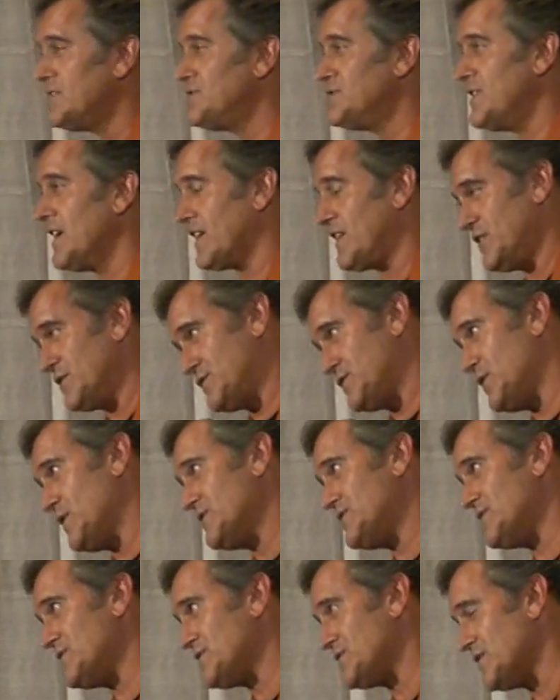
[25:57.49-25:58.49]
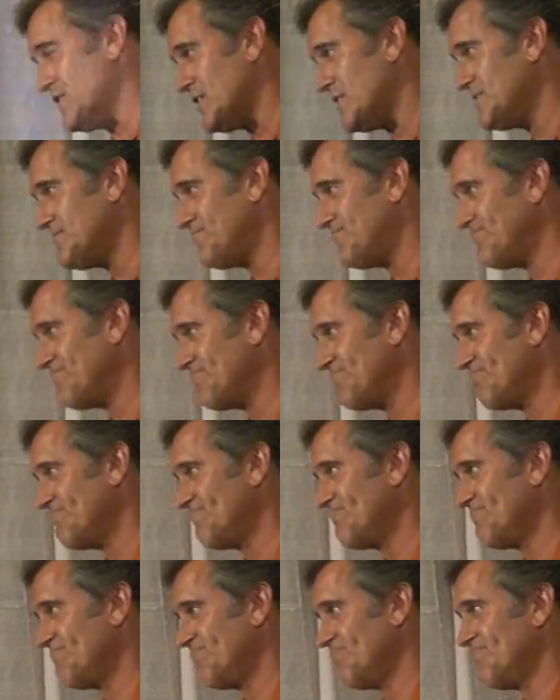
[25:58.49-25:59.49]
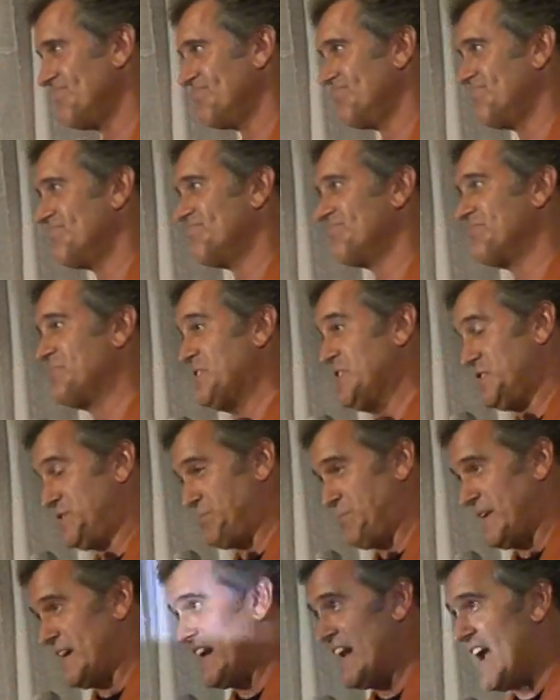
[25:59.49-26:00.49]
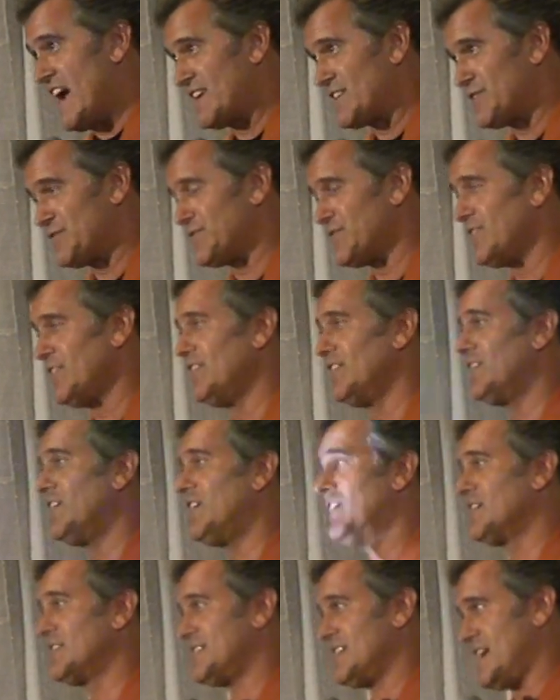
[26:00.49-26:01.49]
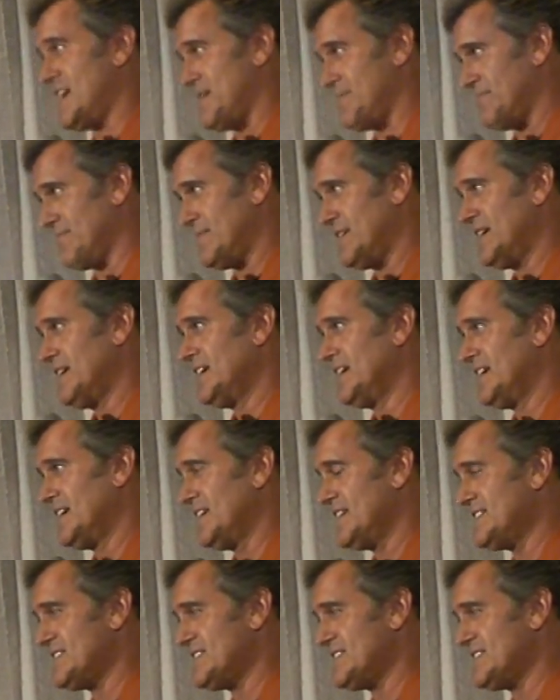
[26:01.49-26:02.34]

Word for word: Check your sources, sir. He's been an actor for a long time.